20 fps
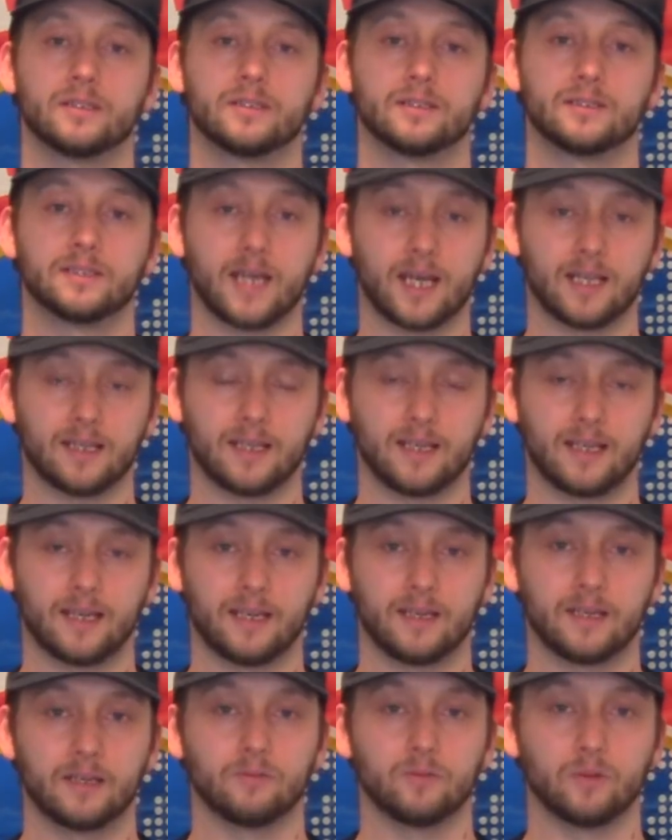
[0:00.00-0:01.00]

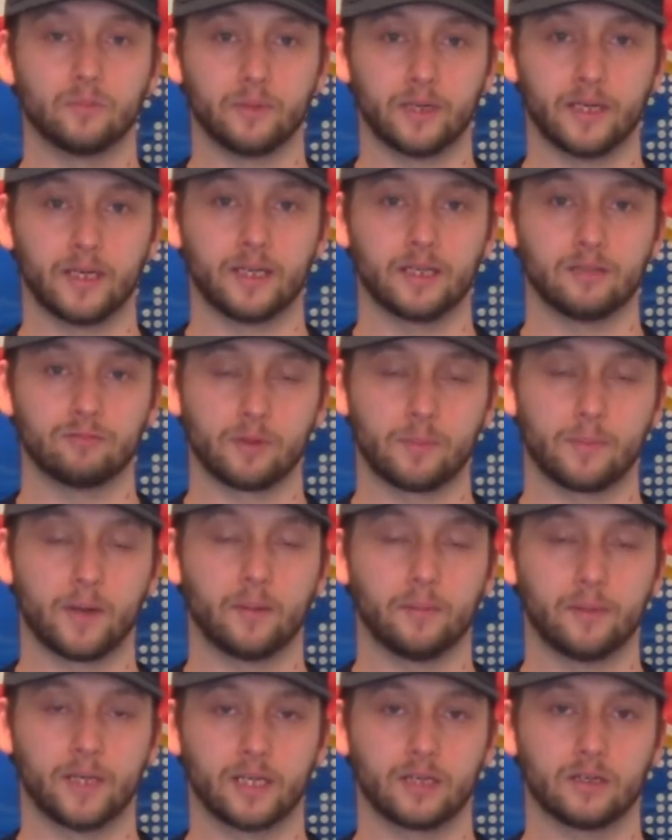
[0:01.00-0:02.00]
sadly, will be the
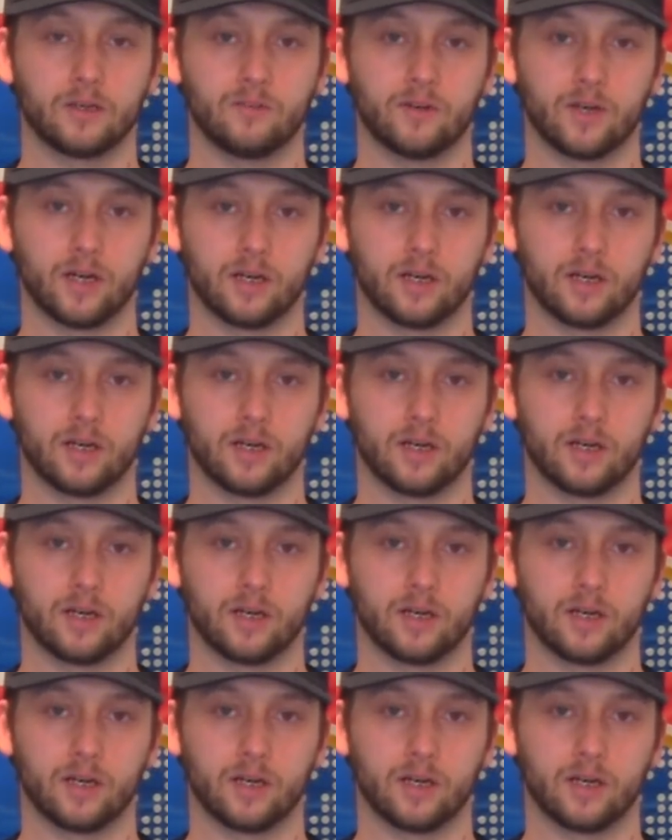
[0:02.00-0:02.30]
Republic of